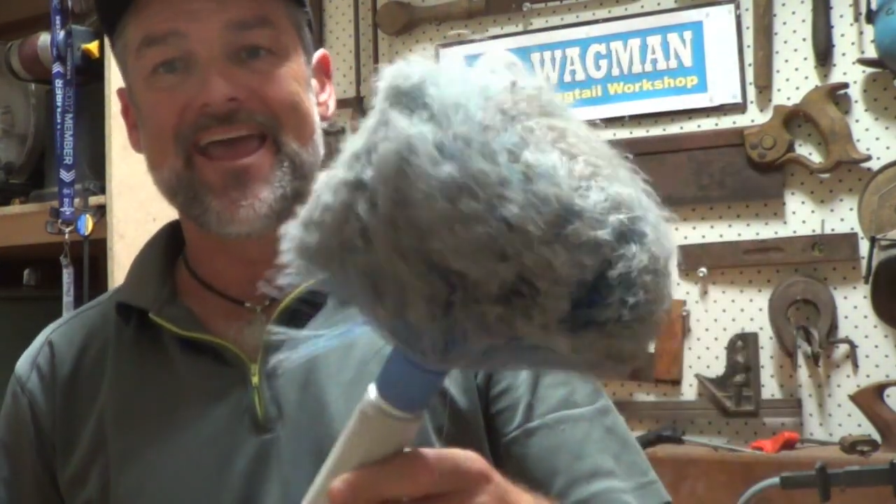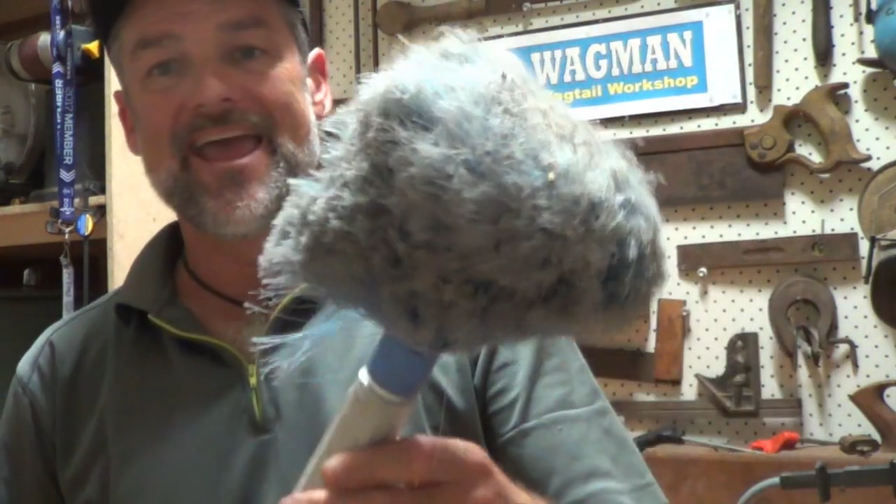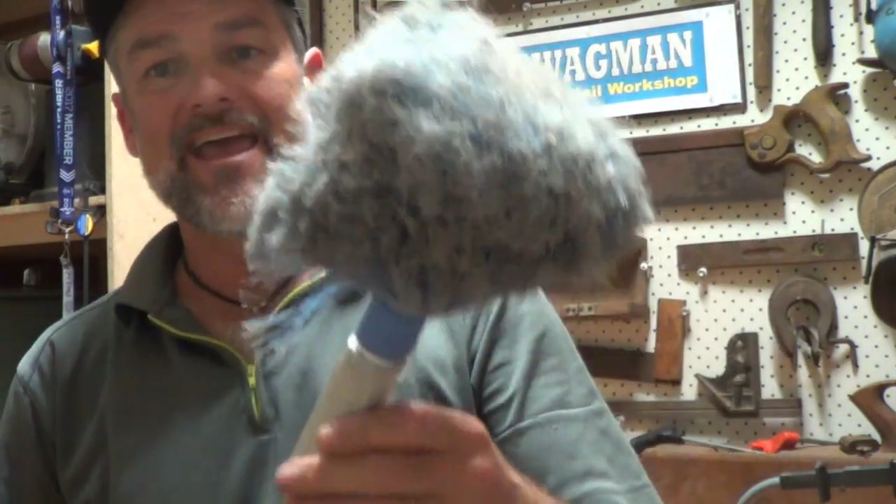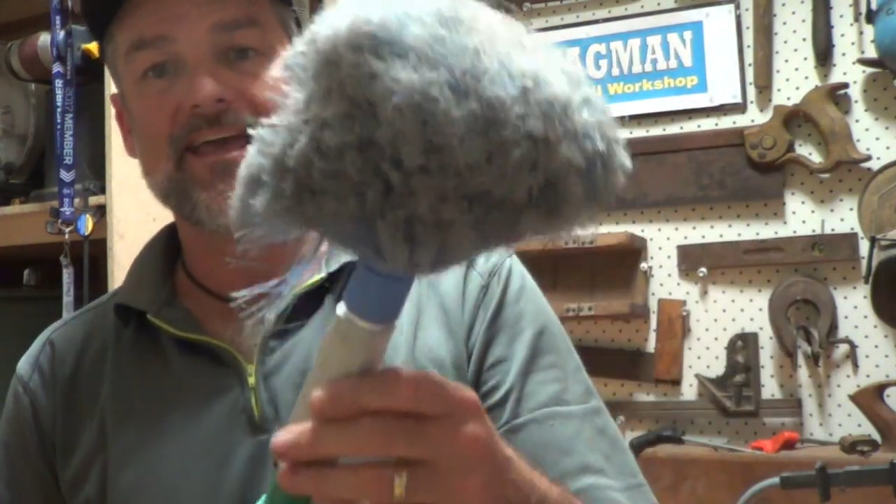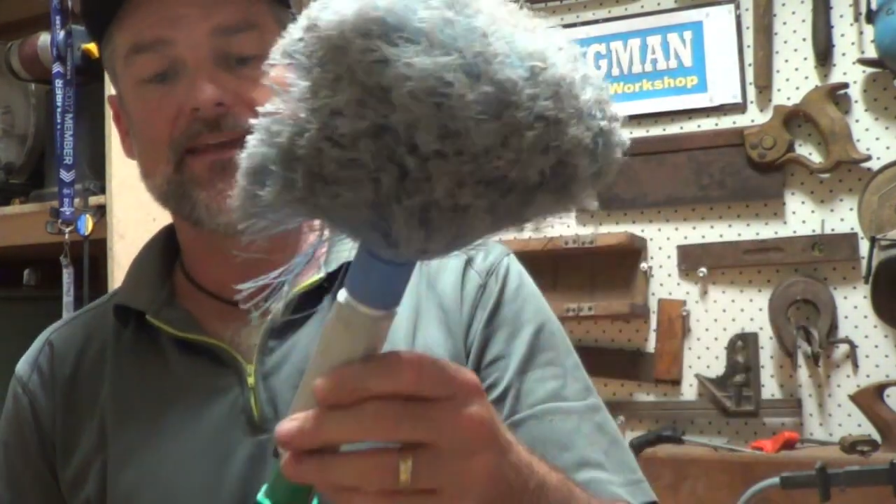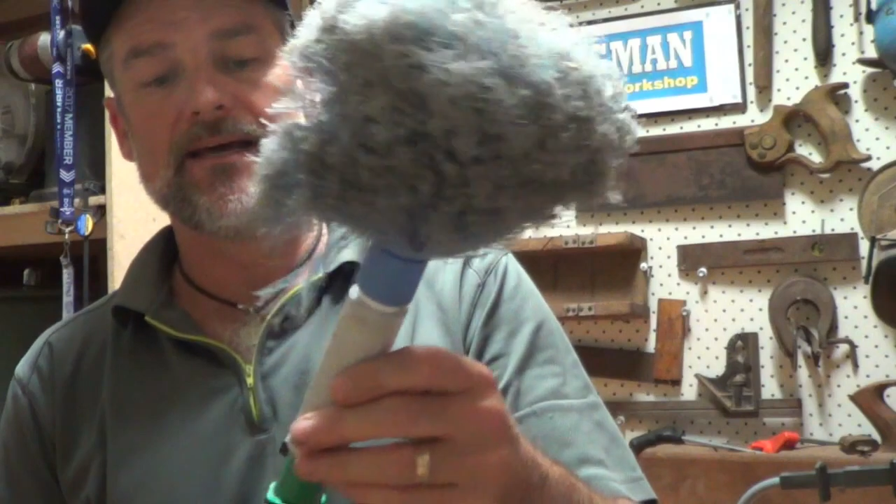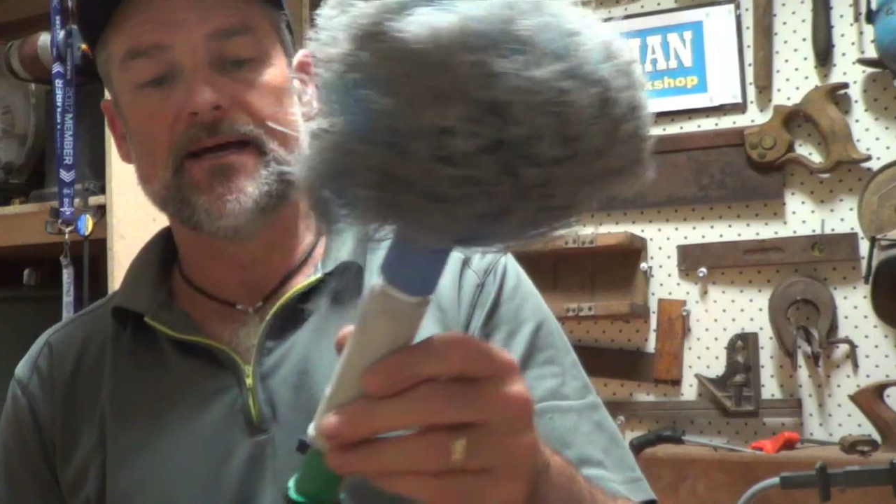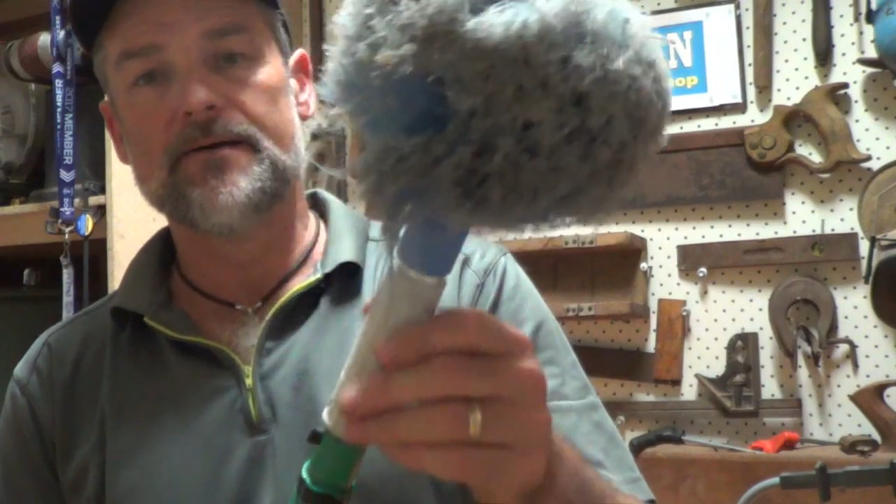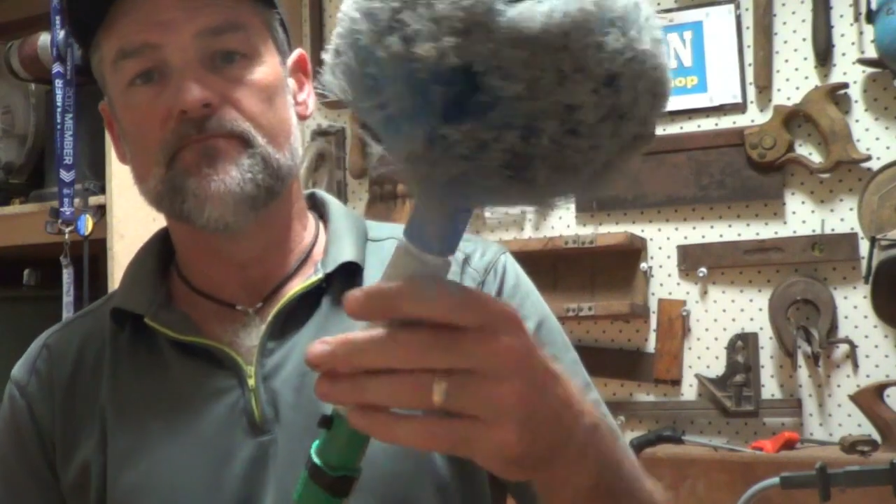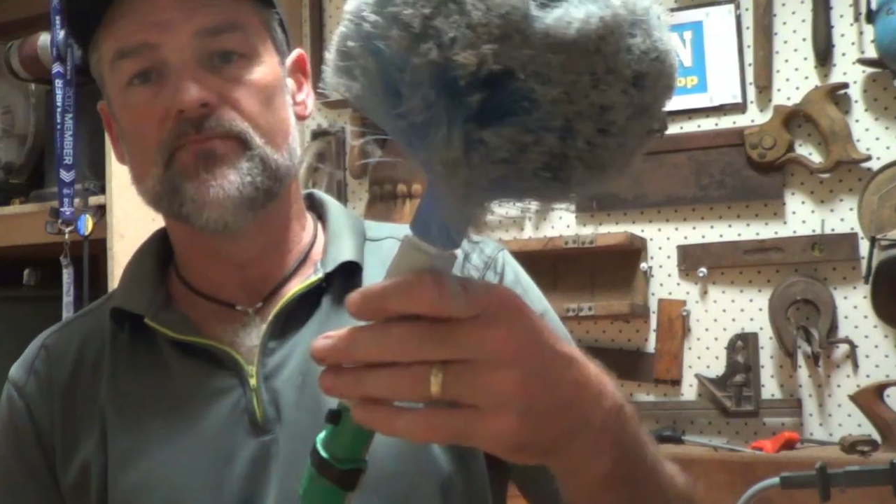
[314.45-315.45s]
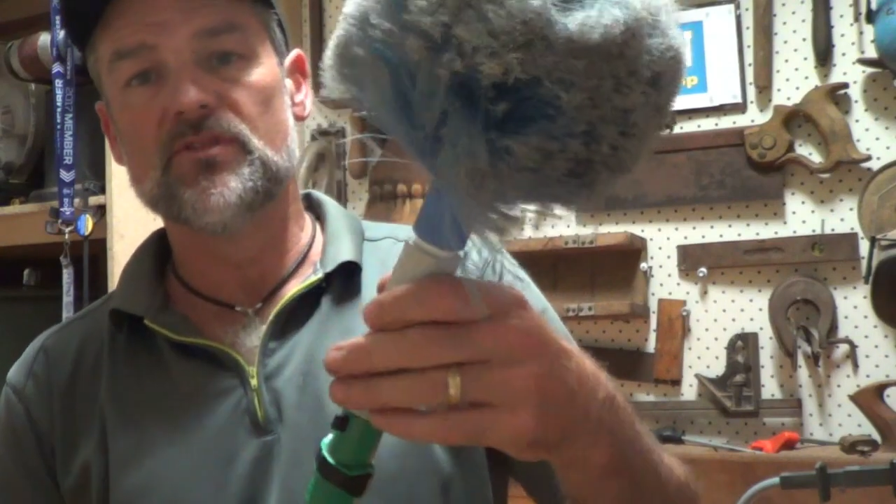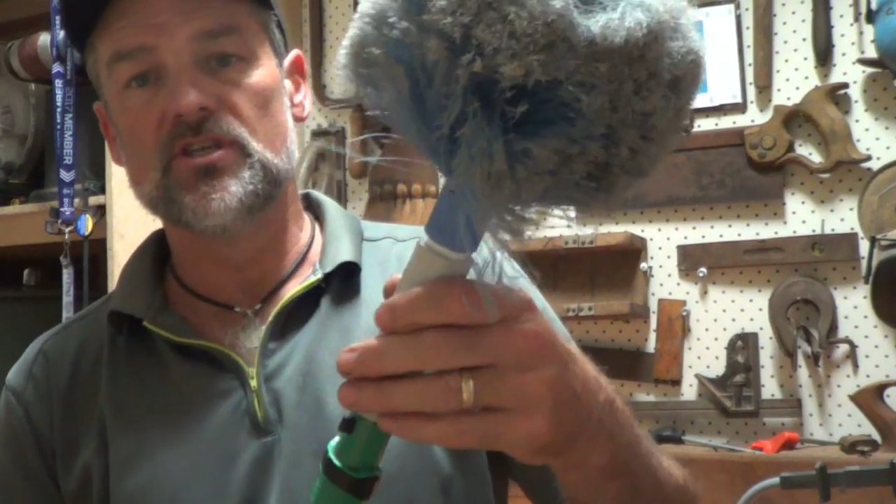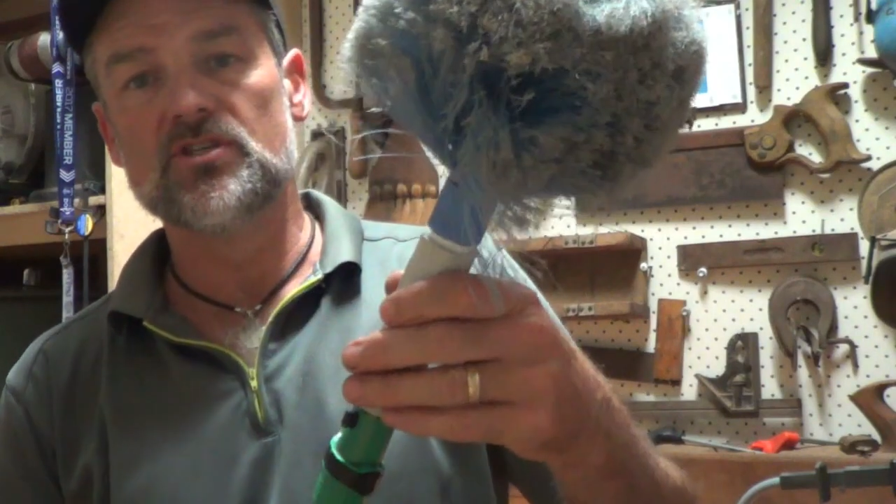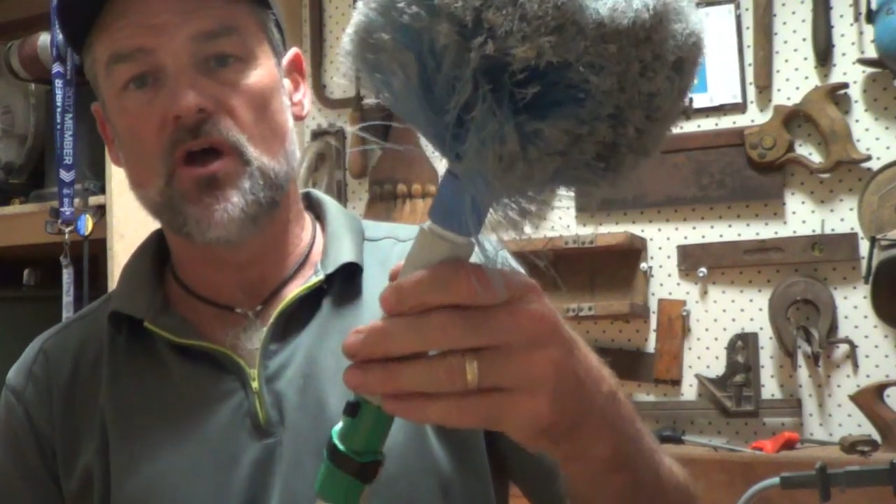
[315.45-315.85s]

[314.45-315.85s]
and this